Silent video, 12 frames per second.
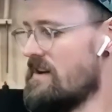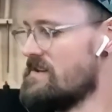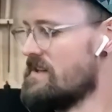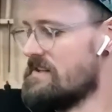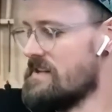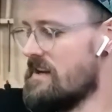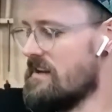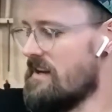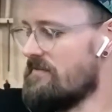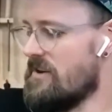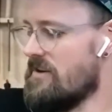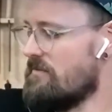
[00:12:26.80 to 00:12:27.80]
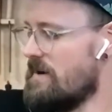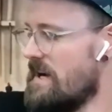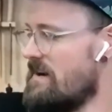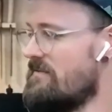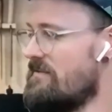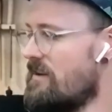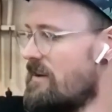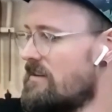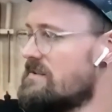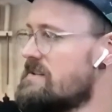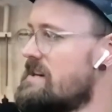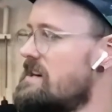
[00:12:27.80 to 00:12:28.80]
It's a guitar that I've known about for a
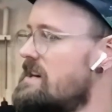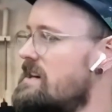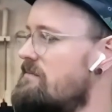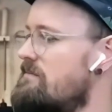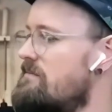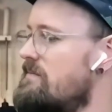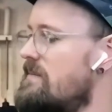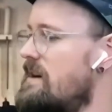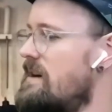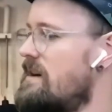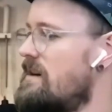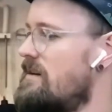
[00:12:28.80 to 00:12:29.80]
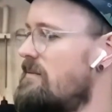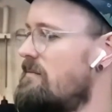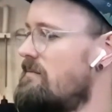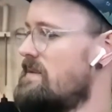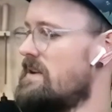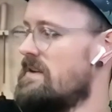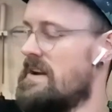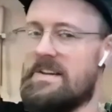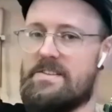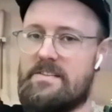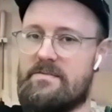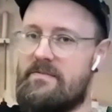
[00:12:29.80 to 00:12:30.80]
long time. It
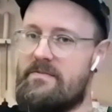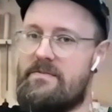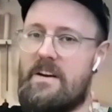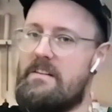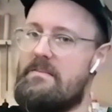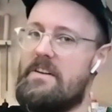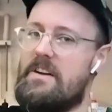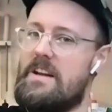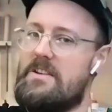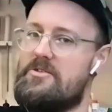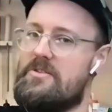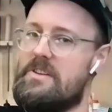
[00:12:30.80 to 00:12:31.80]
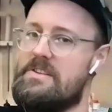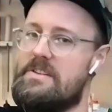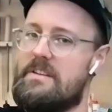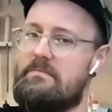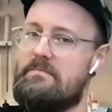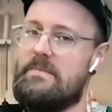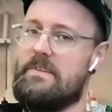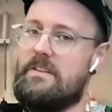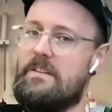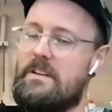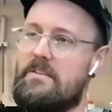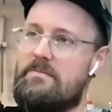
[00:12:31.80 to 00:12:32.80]
has this very, very interesting
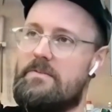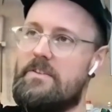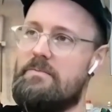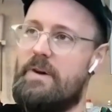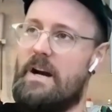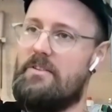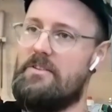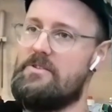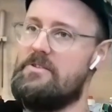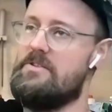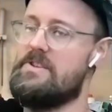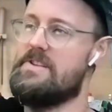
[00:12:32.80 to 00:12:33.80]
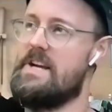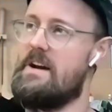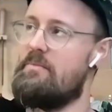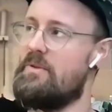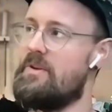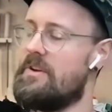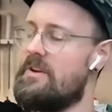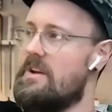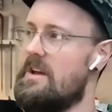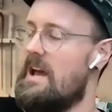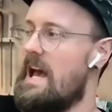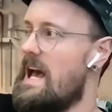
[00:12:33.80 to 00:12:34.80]
gunpowder scorched soundboard,
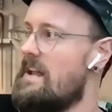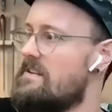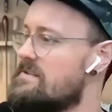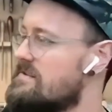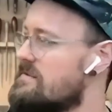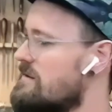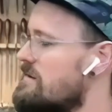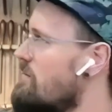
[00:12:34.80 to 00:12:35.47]
and